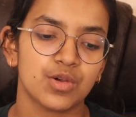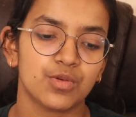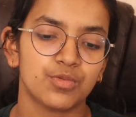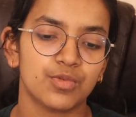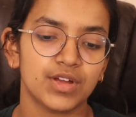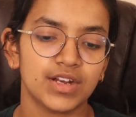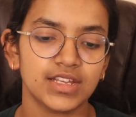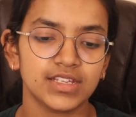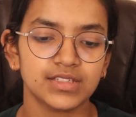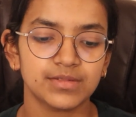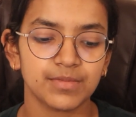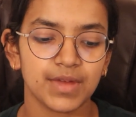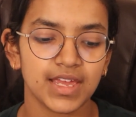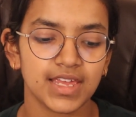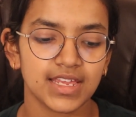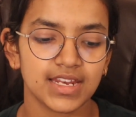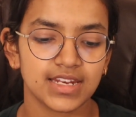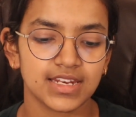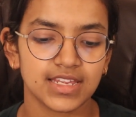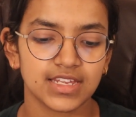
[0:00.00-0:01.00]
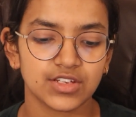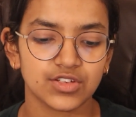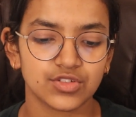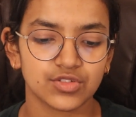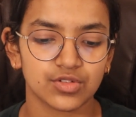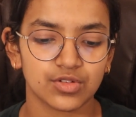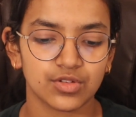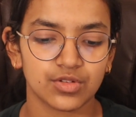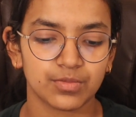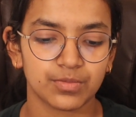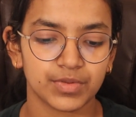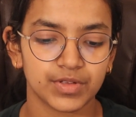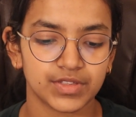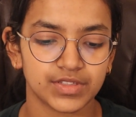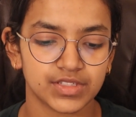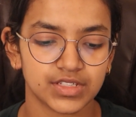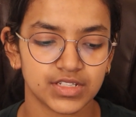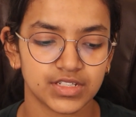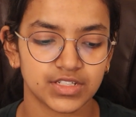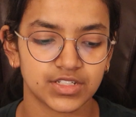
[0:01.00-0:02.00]
what is my initial
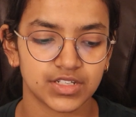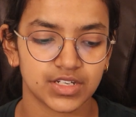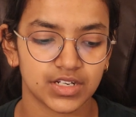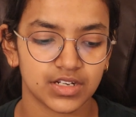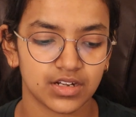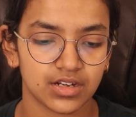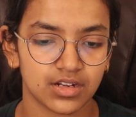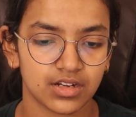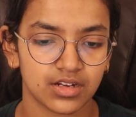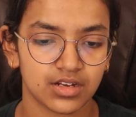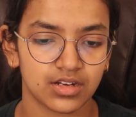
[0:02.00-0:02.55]
position?